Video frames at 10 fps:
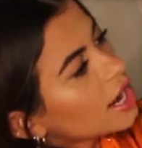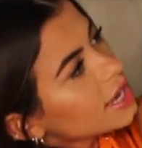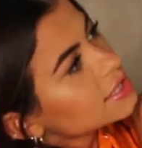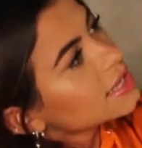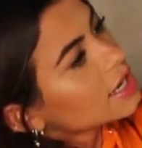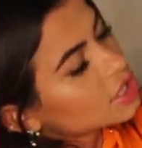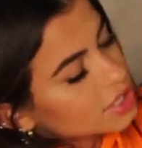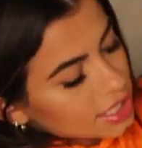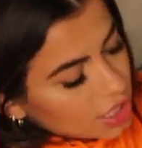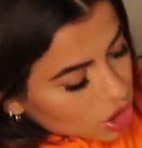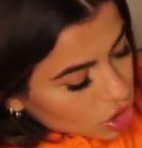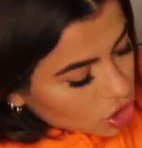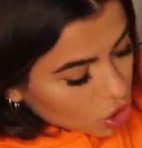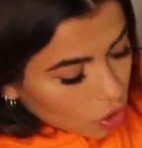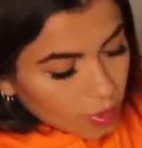dress. I just think it's
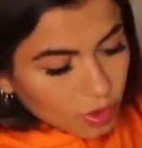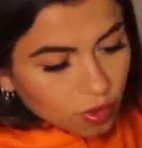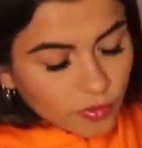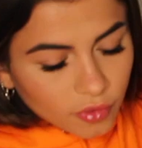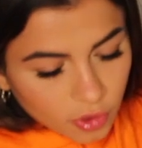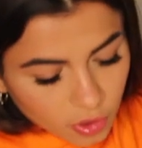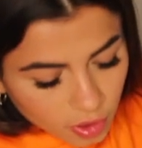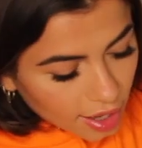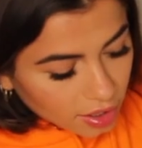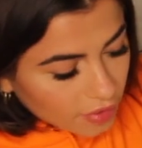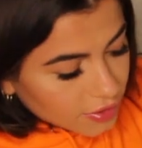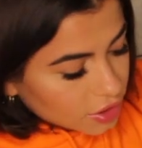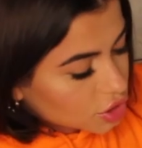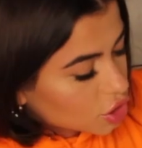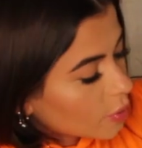so beautiful. I love
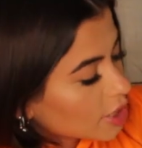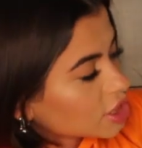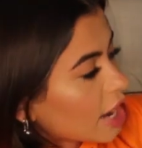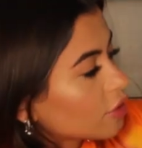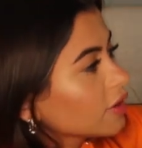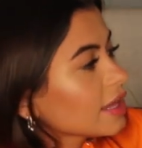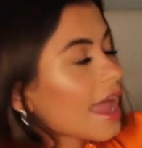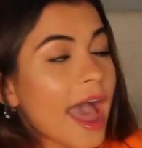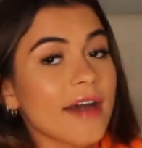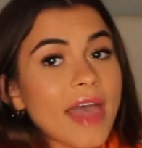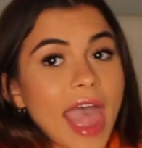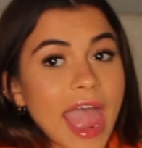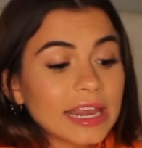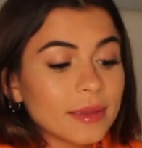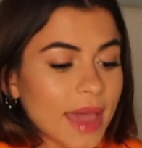it so much. I don't really have
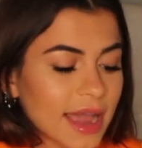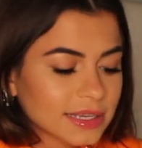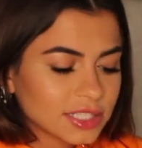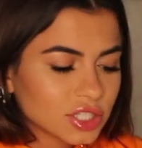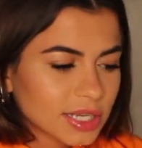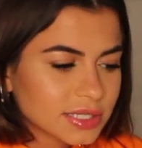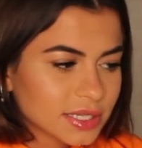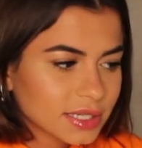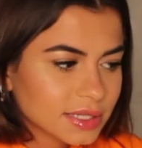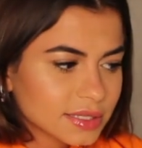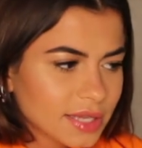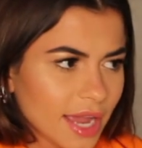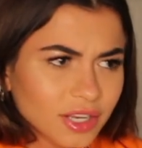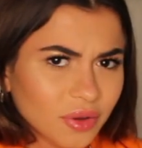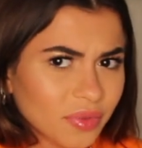any maxi dresses.
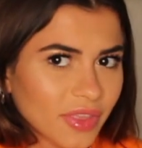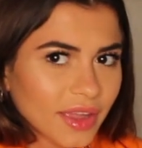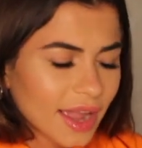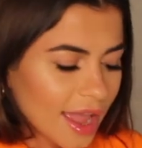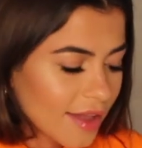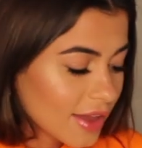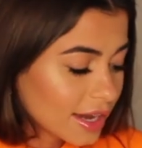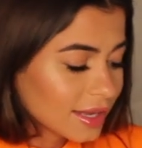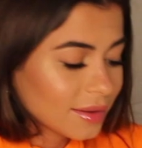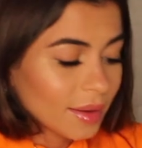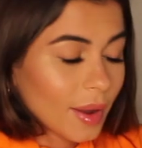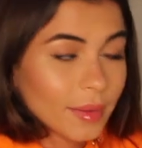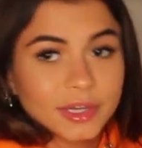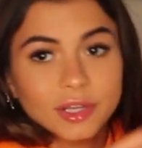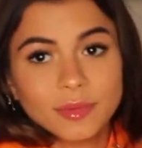I don't think I have any. I
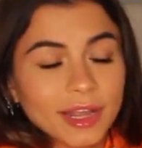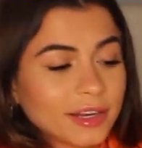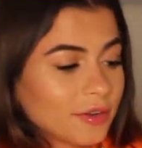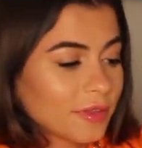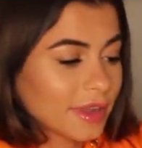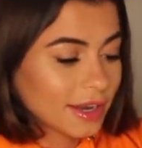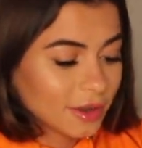probably do, but I don't think I